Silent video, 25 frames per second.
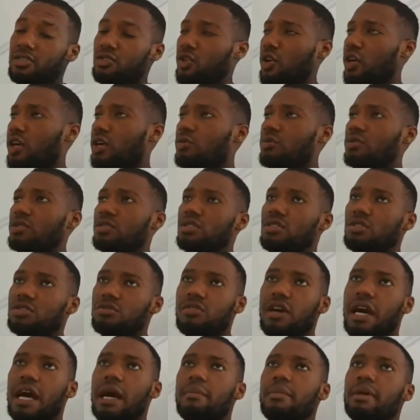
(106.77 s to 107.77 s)
So he was
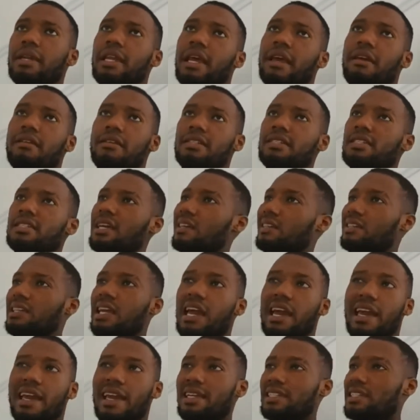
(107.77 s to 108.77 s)
describing the area, saying,
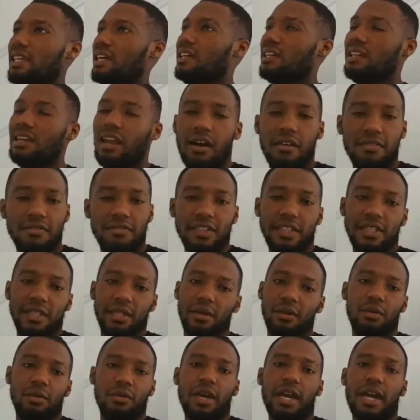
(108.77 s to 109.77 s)
"Yeah, it's a lovely
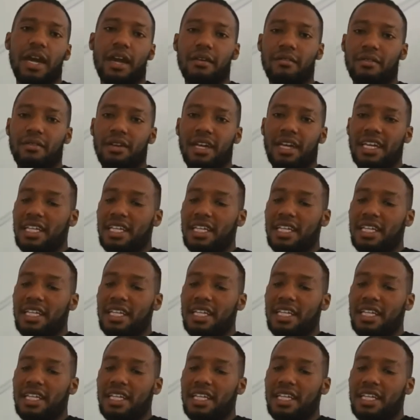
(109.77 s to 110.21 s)
little area.